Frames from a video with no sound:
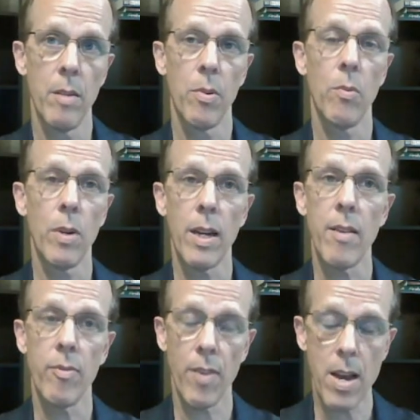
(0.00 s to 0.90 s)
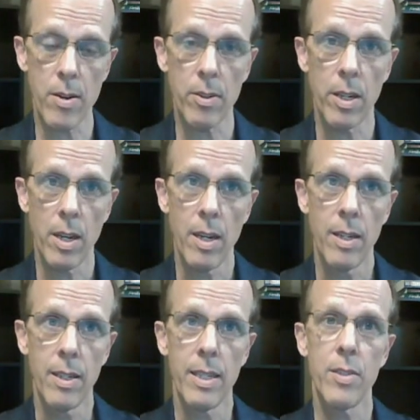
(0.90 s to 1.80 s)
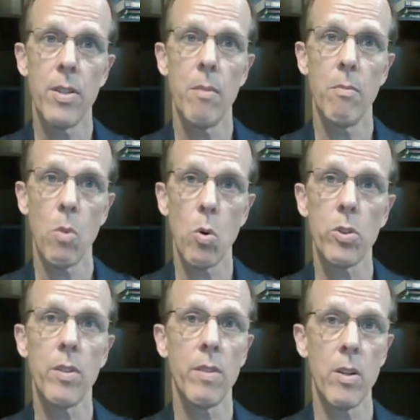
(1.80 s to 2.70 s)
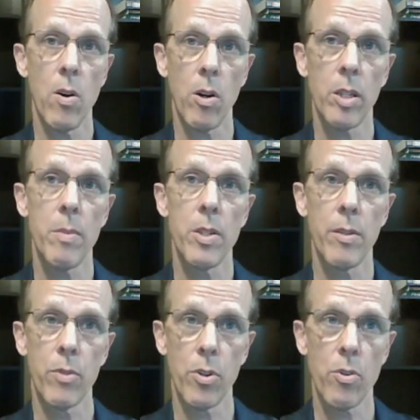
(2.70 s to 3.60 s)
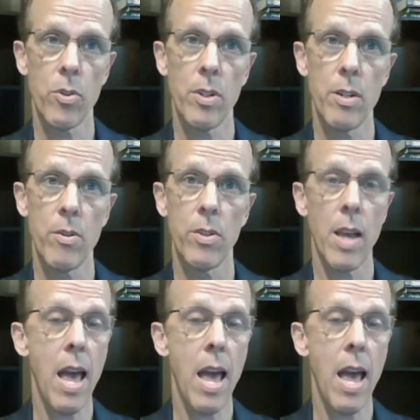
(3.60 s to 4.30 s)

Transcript: But what I have found is that most of the arguments of church leaders